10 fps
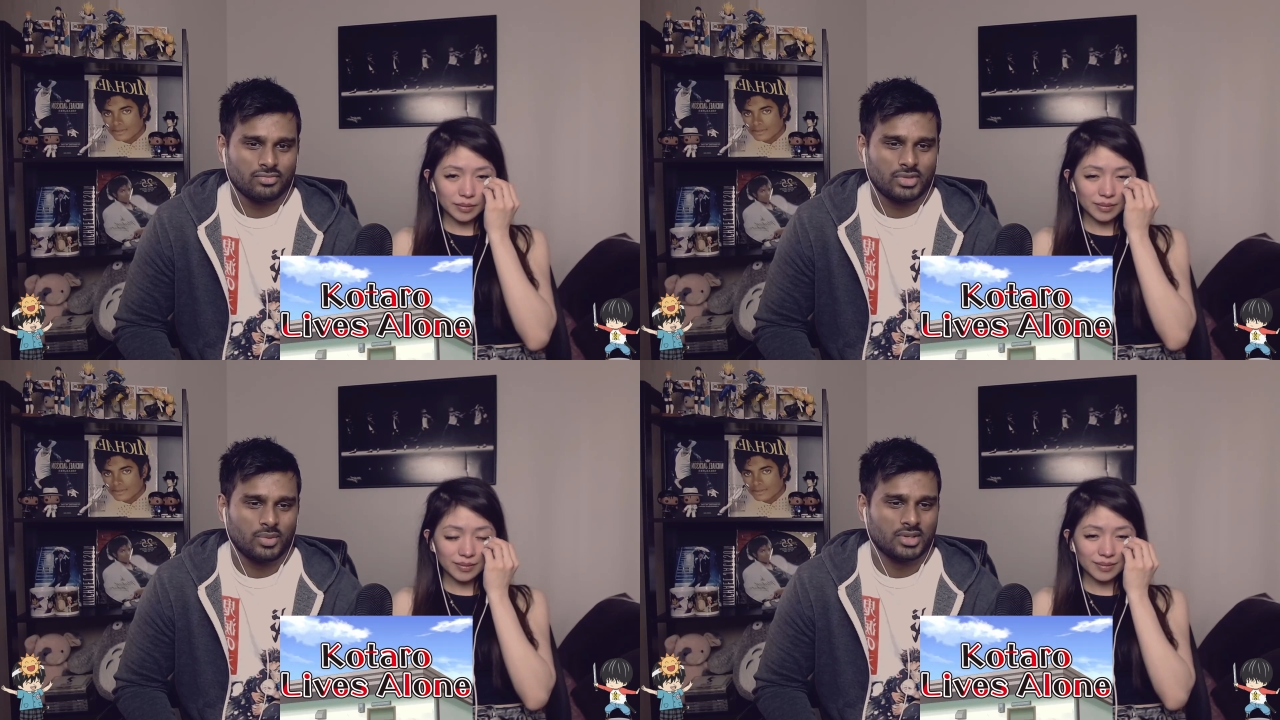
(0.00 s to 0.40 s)

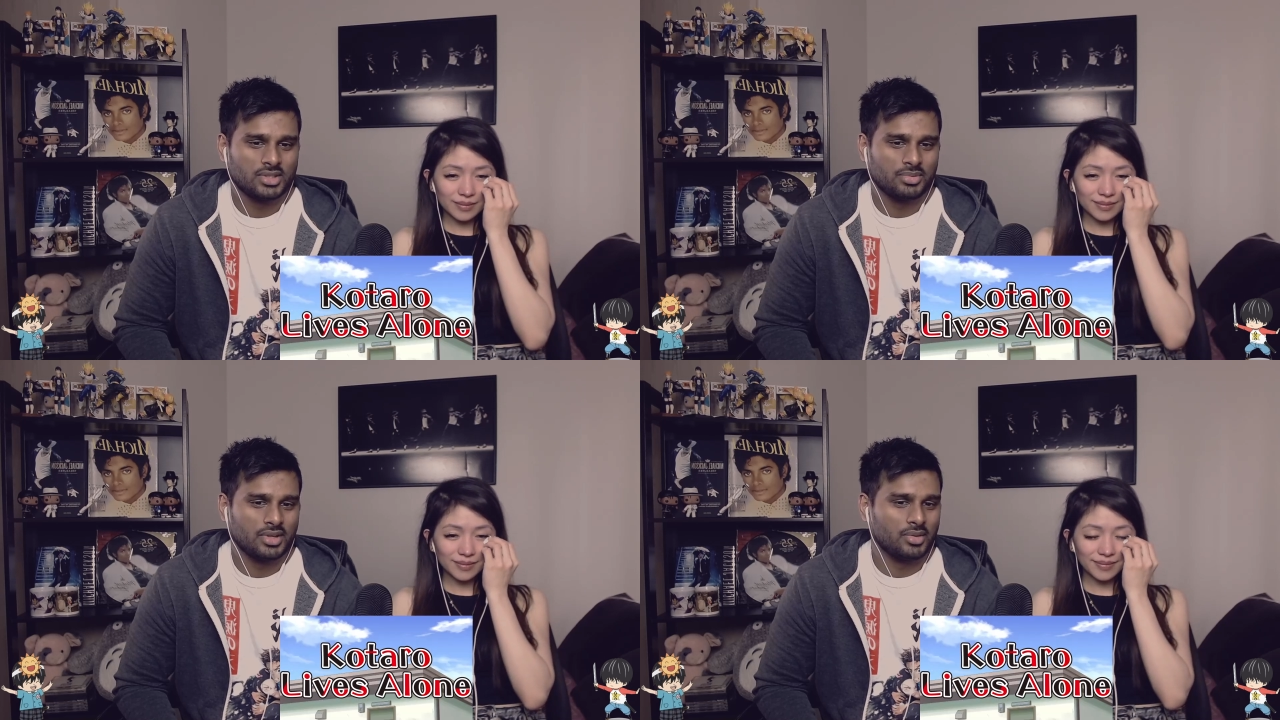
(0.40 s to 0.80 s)
Speaker 1: He
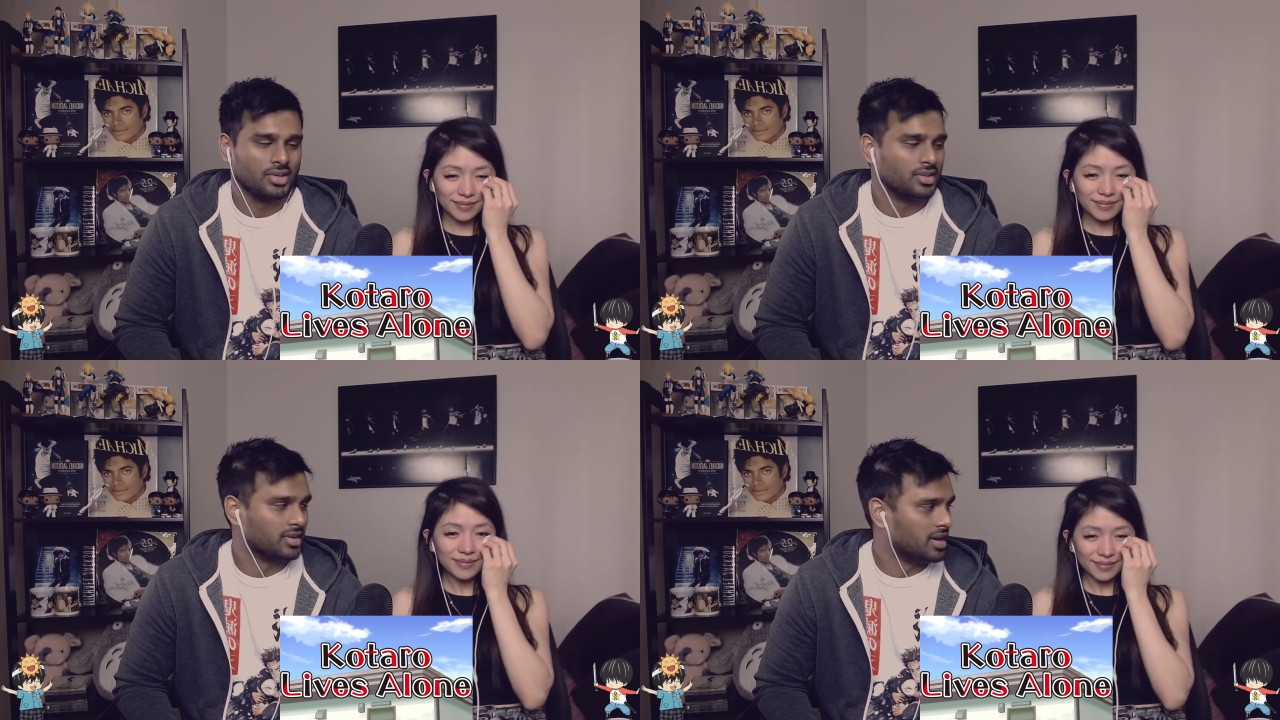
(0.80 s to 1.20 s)
wants to play
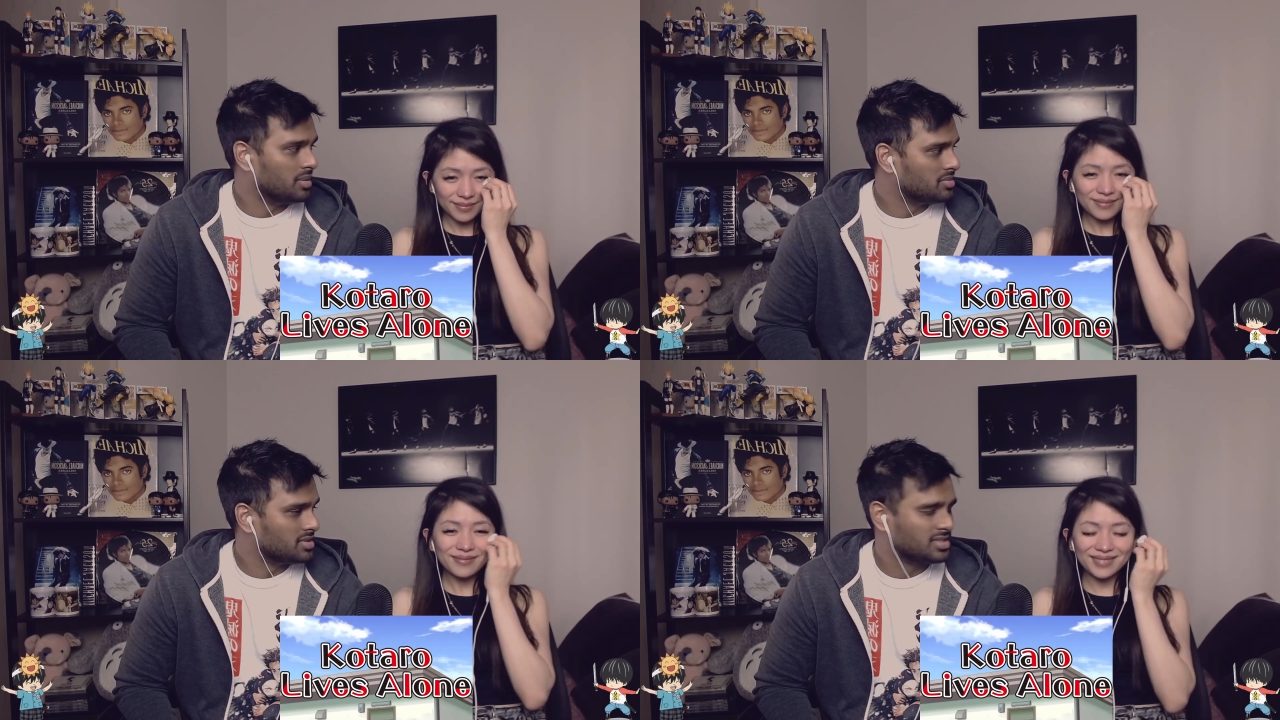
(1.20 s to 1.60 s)
with all the
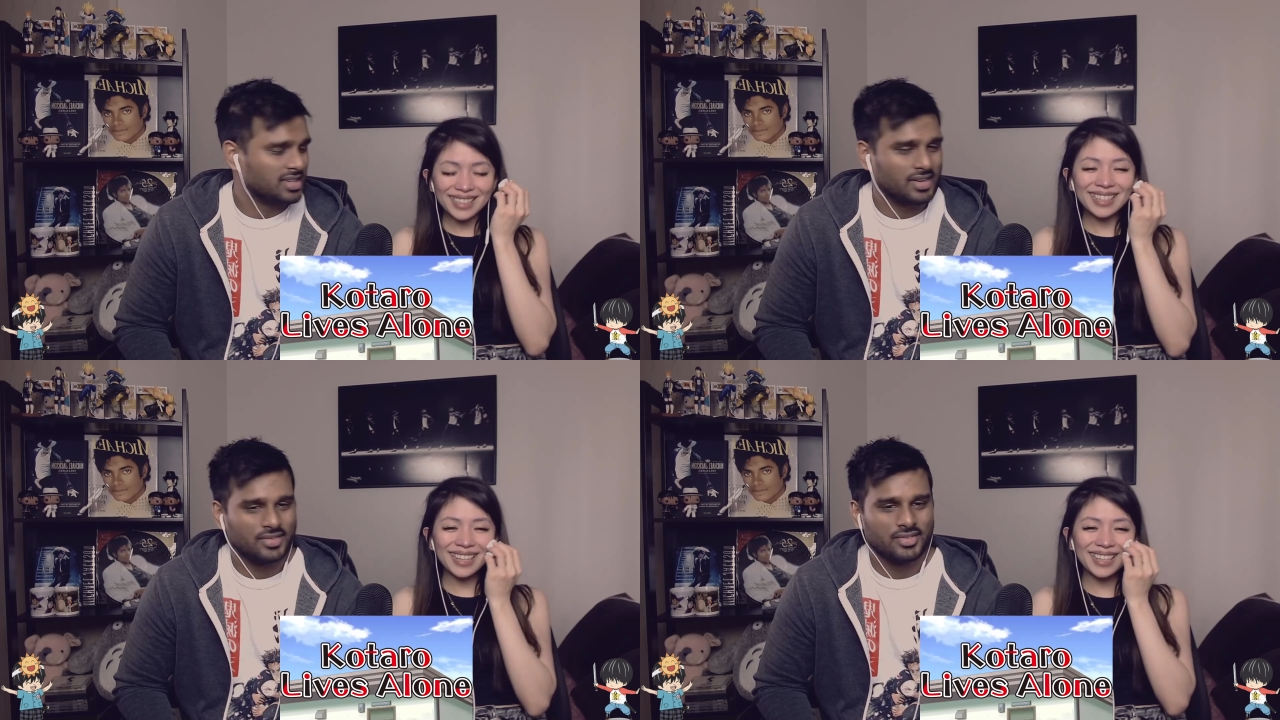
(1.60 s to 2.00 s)
games and
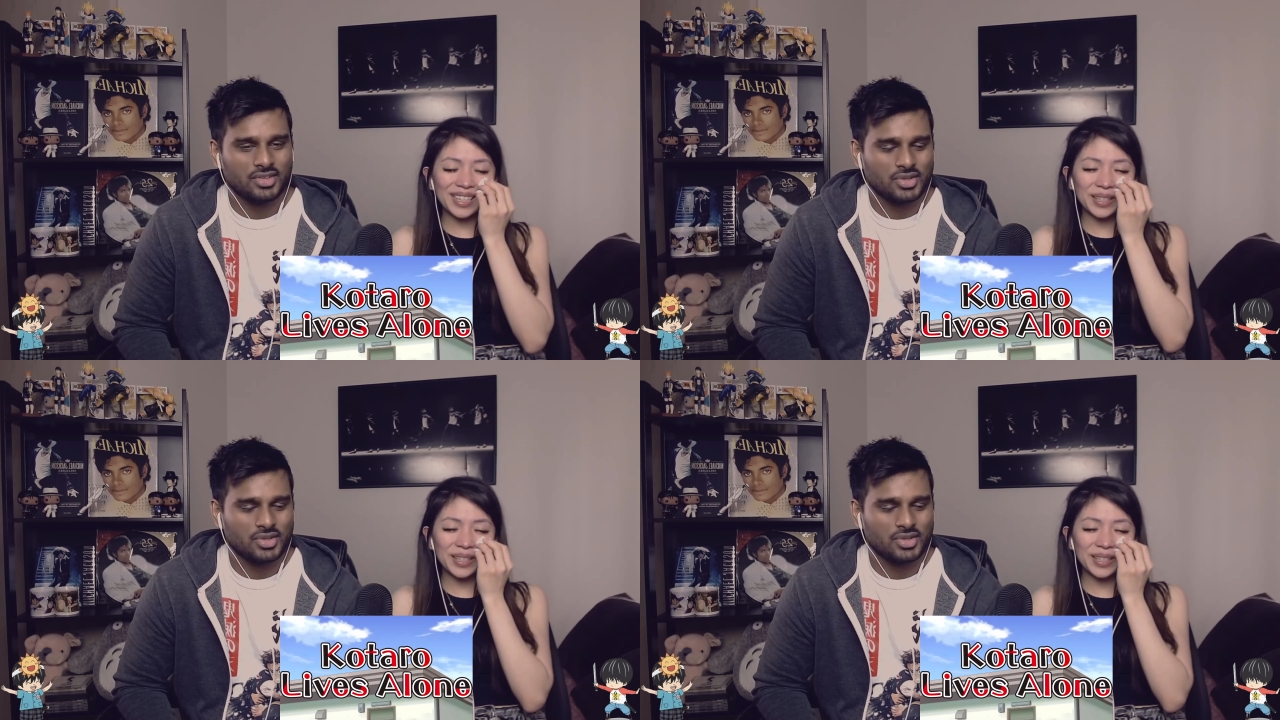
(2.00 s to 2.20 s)
stuff, and